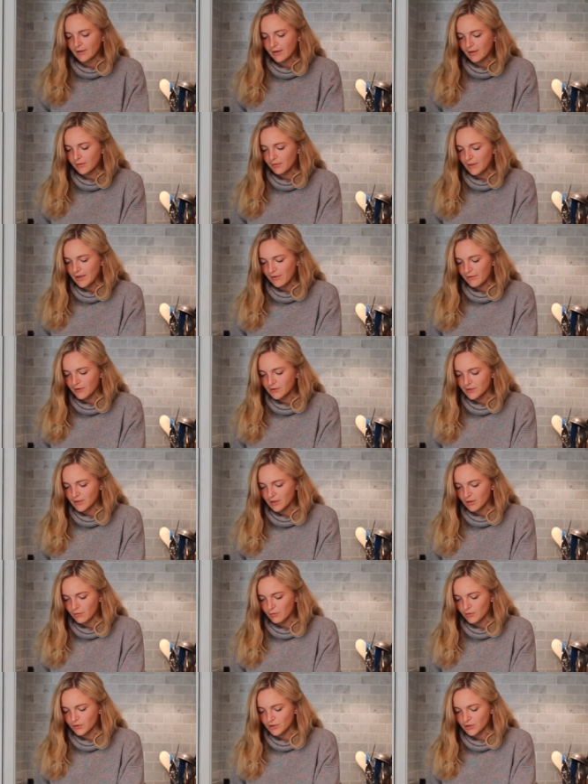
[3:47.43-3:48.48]
so now that we have our
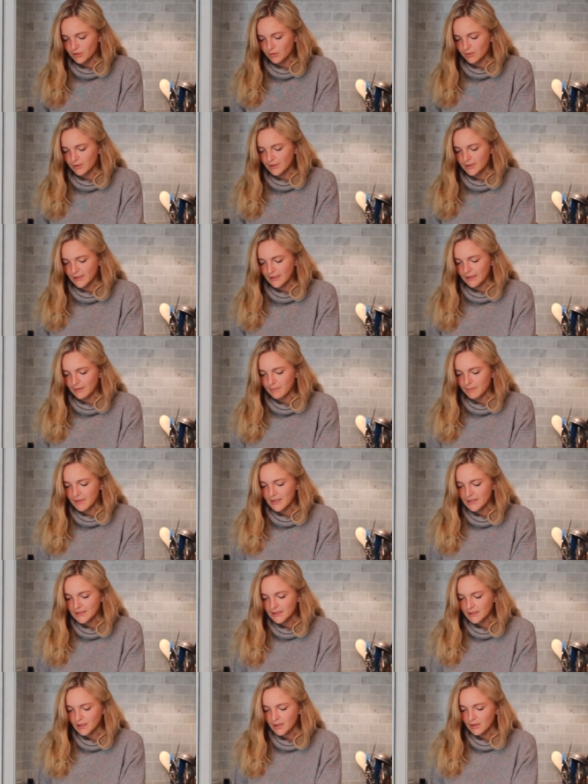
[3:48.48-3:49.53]
dough, we're just going to take a
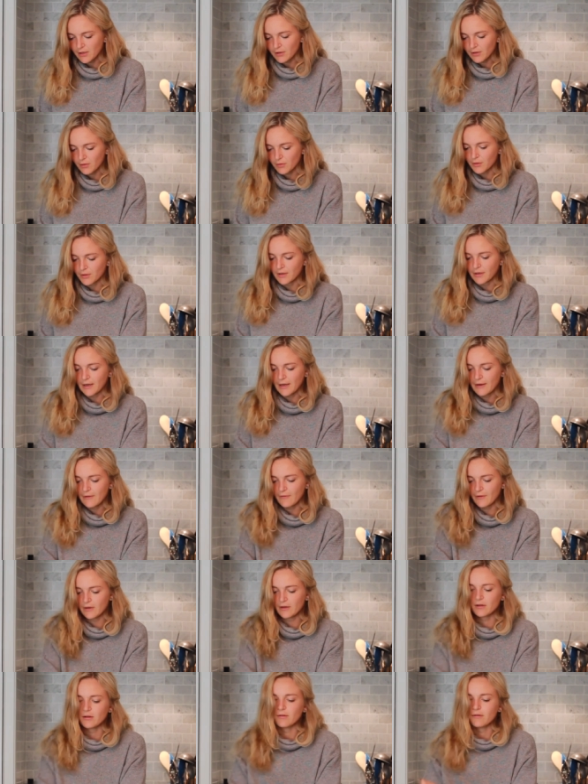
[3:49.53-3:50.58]
pizza cutter or a
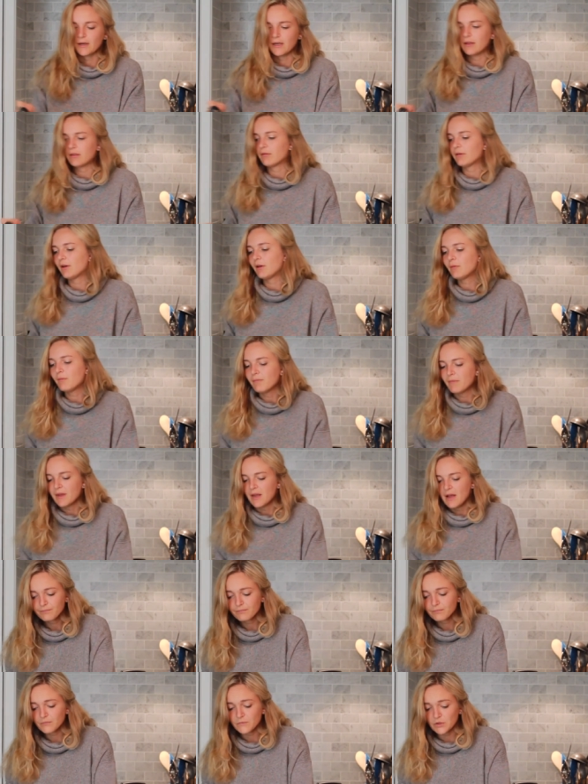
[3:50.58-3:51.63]
knife and go right through.
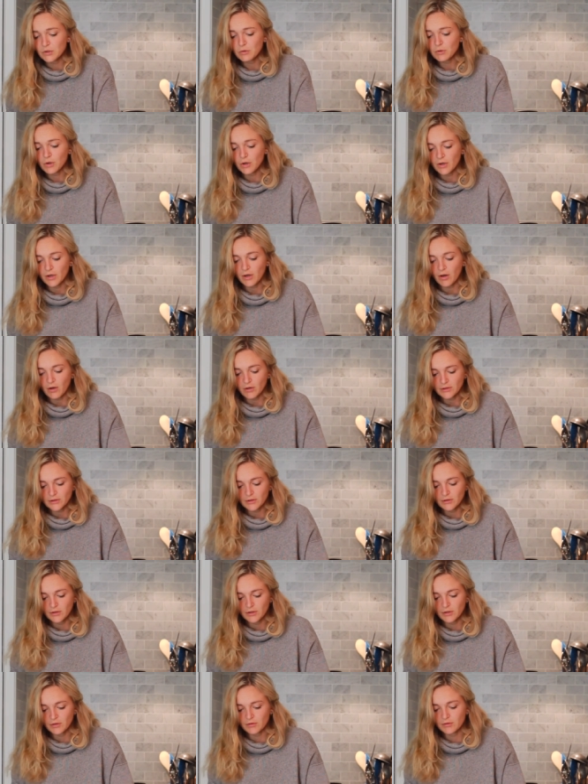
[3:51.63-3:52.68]
You could
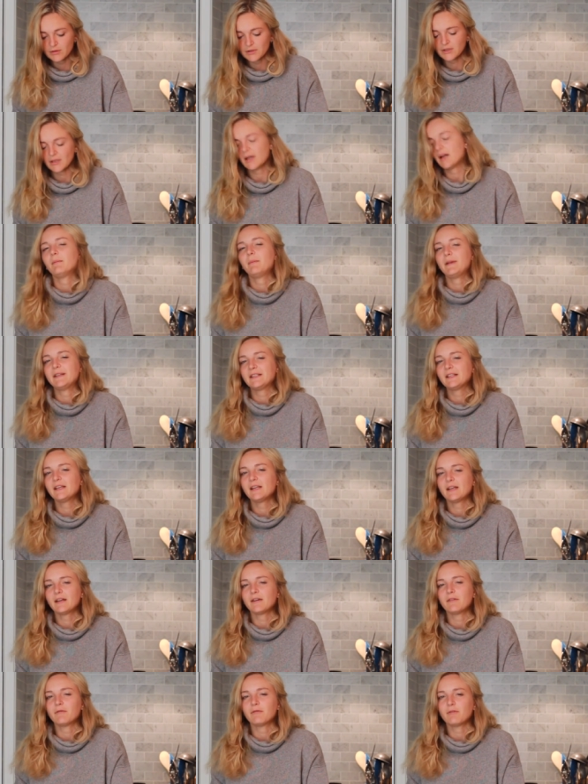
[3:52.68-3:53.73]
also use basically
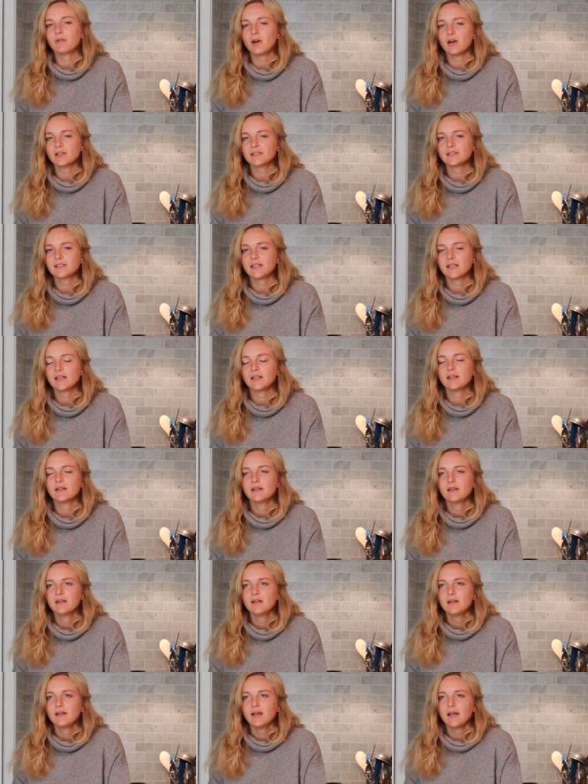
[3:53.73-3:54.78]
like a frosting.
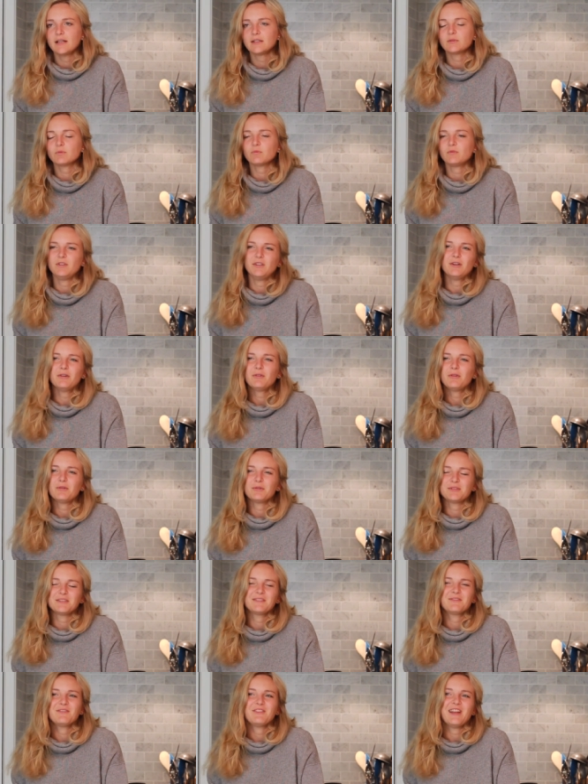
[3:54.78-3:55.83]
It's, you know,
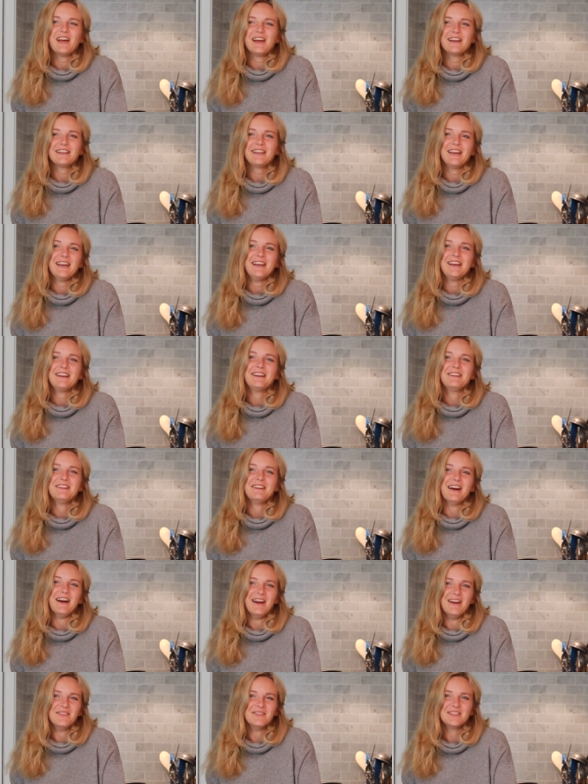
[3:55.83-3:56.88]
those flat cake
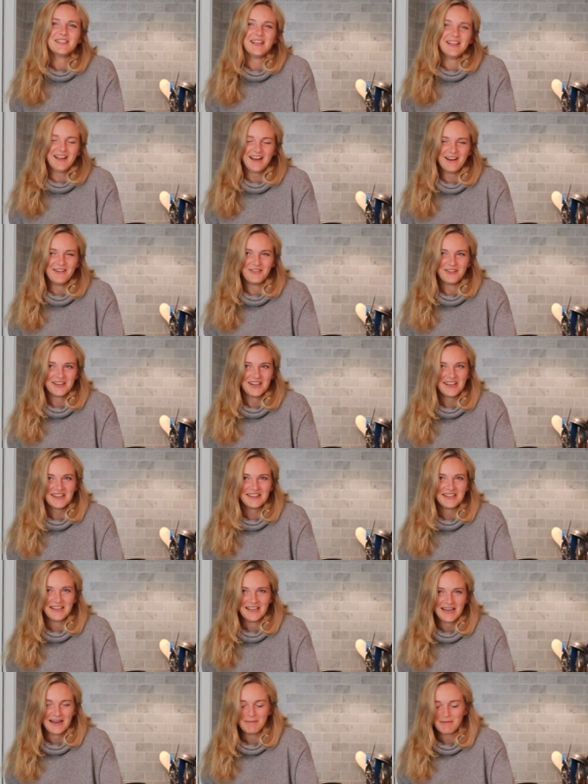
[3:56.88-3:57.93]
knives that I forget
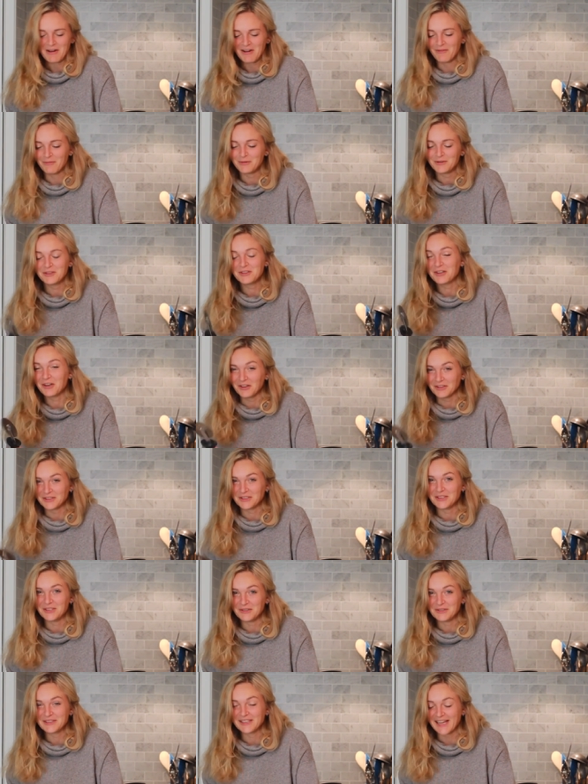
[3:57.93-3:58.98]
the name of, but you could also
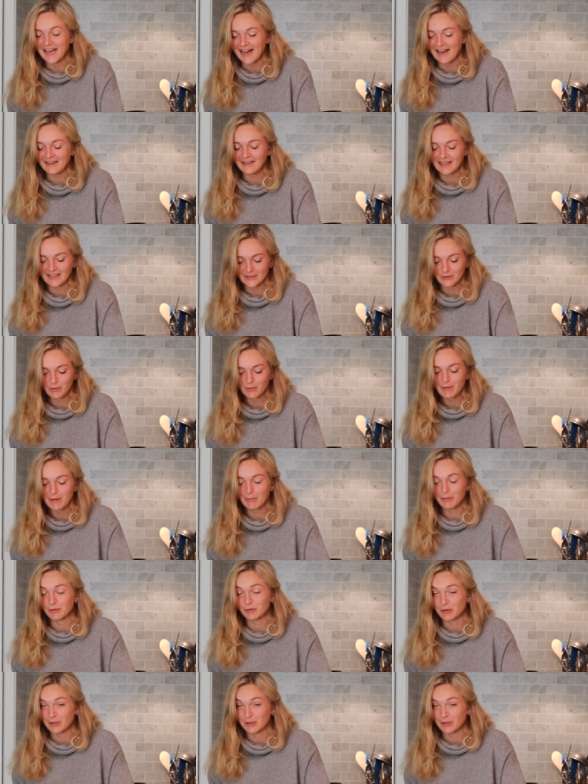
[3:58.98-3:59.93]
use that. That's what people